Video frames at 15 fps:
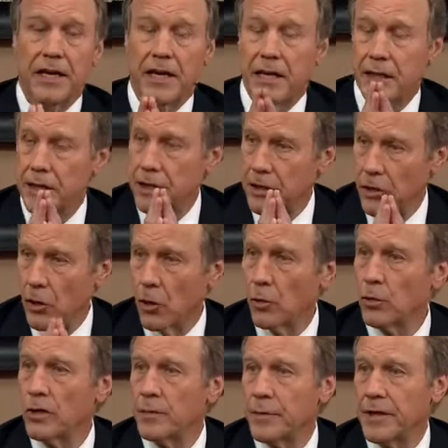It can
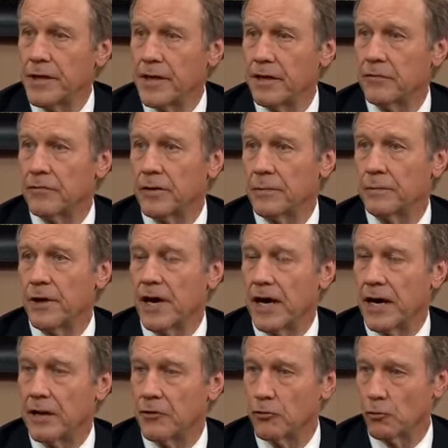only be given by
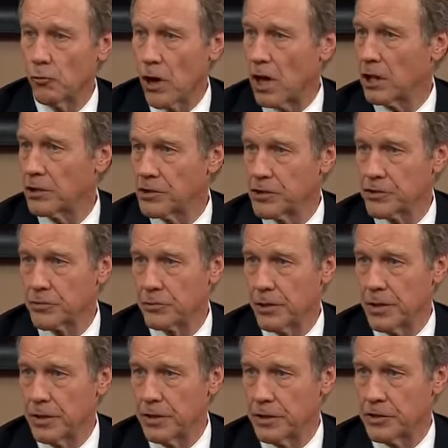a neurologist
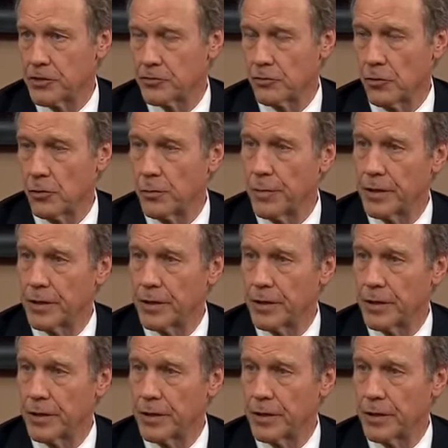trained in stroke,